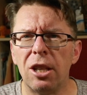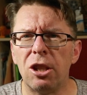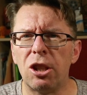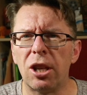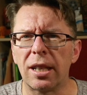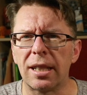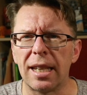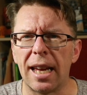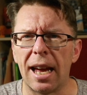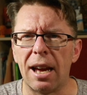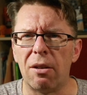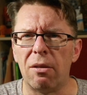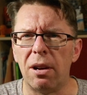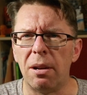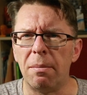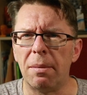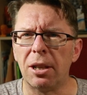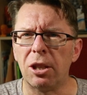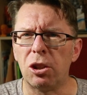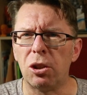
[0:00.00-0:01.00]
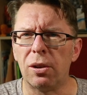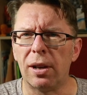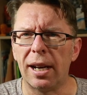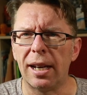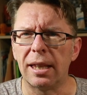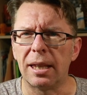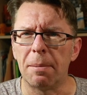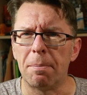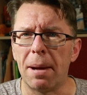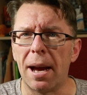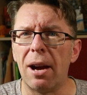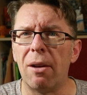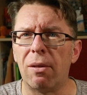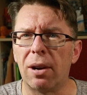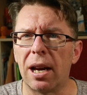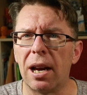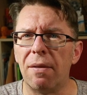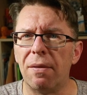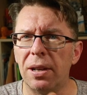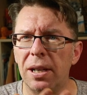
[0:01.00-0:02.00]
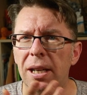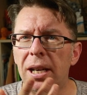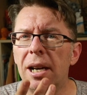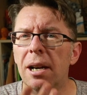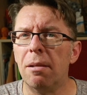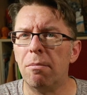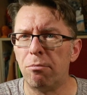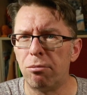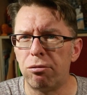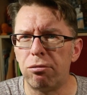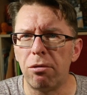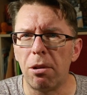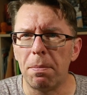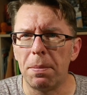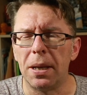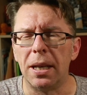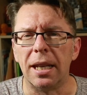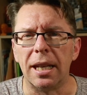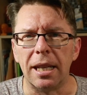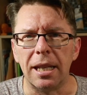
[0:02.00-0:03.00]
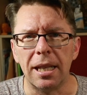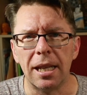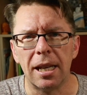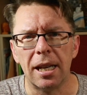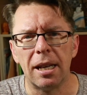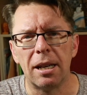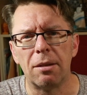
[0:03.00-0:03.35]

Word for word: checked it out and make sure I had the power covered properly